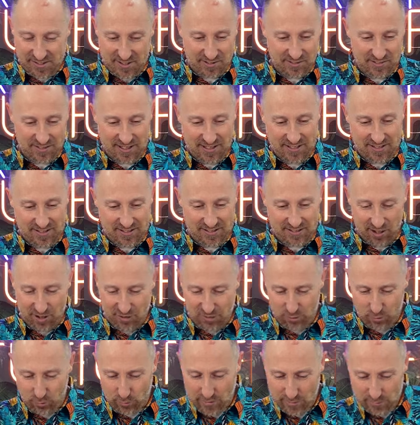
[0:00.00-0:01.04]
I
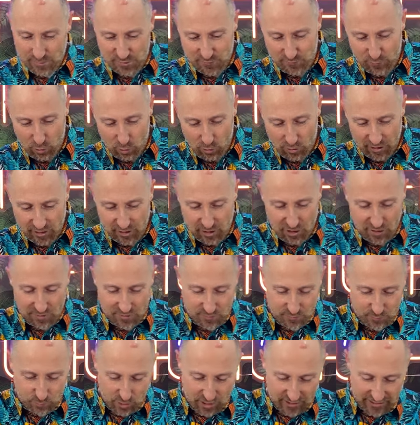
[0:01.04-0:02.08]
thought there was four. I
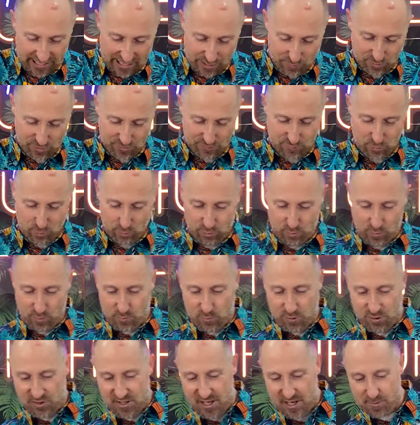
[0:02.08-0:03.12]
can't work out what the fourth one
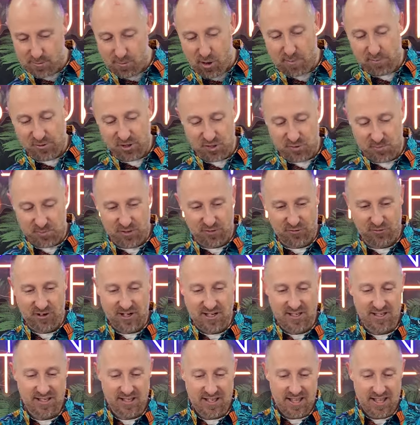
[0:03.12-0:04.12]
was now. It might just be three.